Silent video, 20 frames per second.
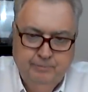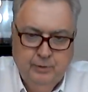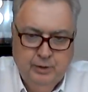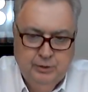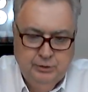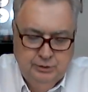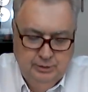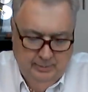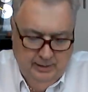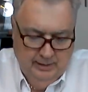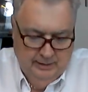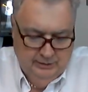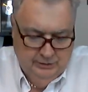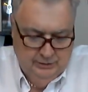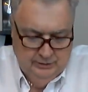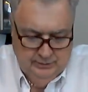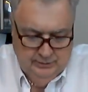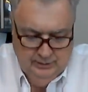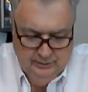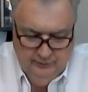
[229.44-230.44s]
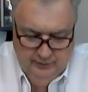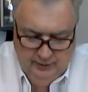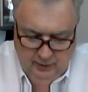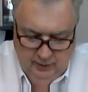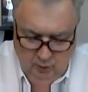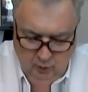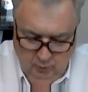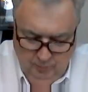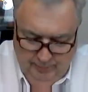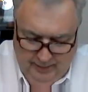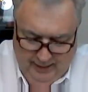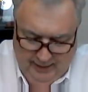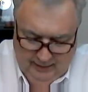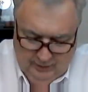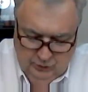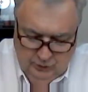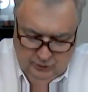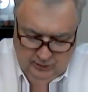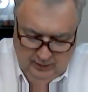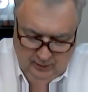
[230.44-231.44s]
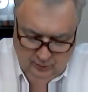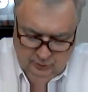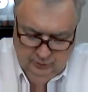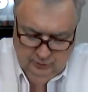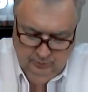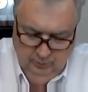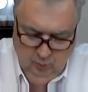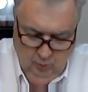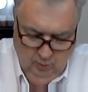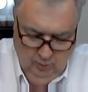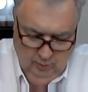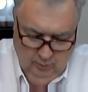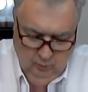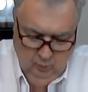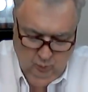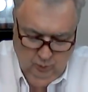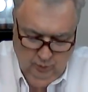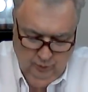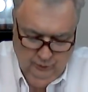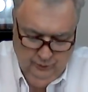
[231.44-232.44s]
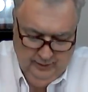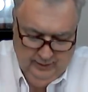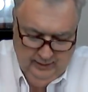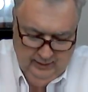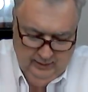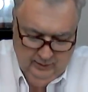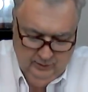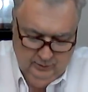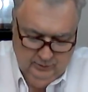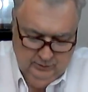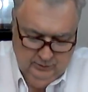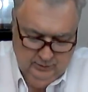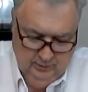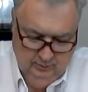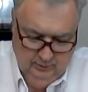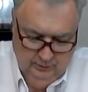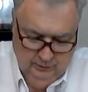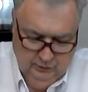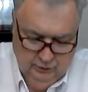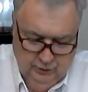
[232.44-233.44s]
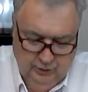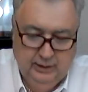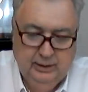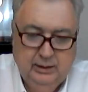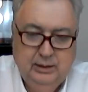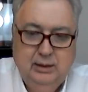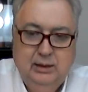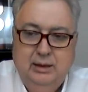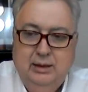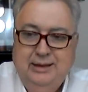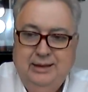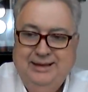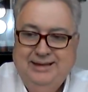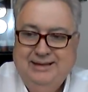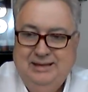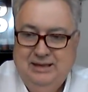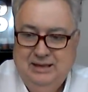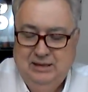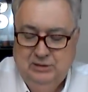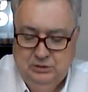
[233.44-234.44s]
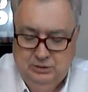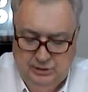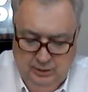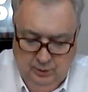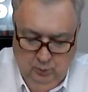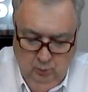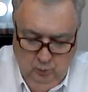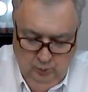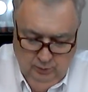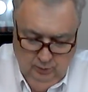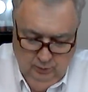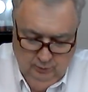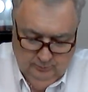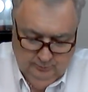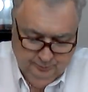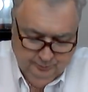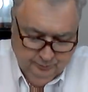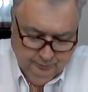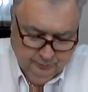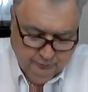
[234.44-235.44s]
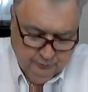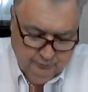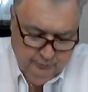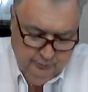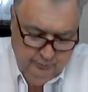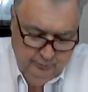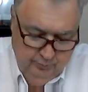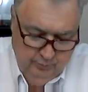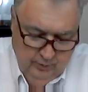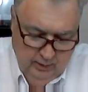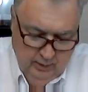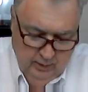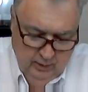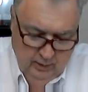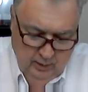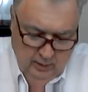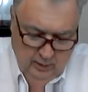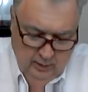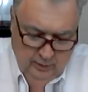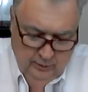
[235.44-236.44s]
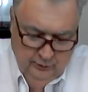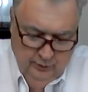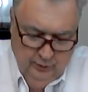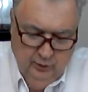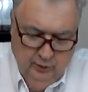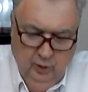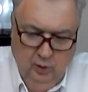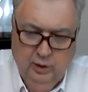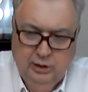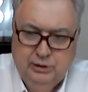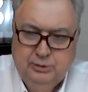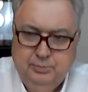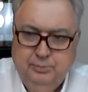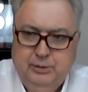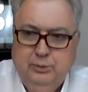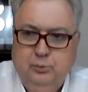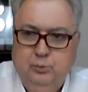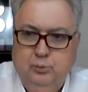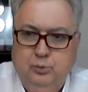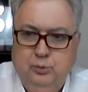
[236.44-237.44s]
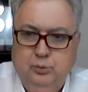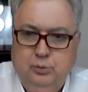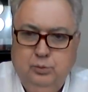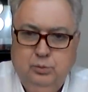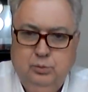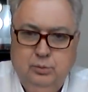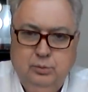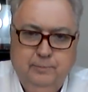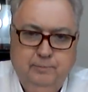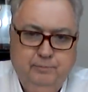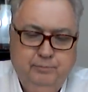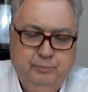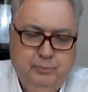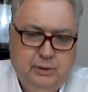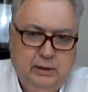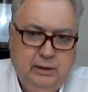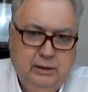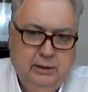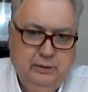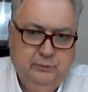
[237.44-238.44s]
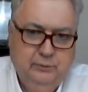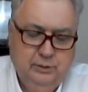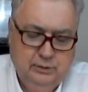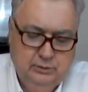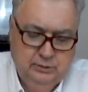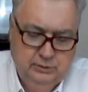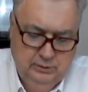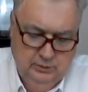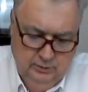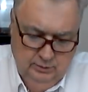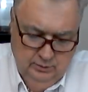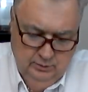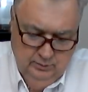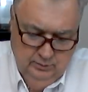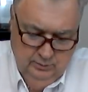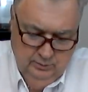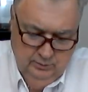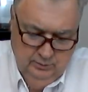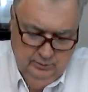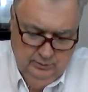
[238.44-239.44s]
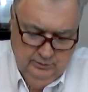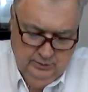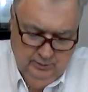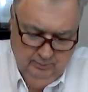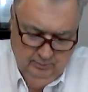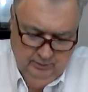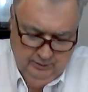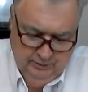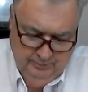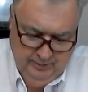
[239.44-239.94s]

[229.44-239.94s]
Somebody says that they owe back child support. Will they get the stimulus check? Yes, they will. The garnishment rule in this stimulus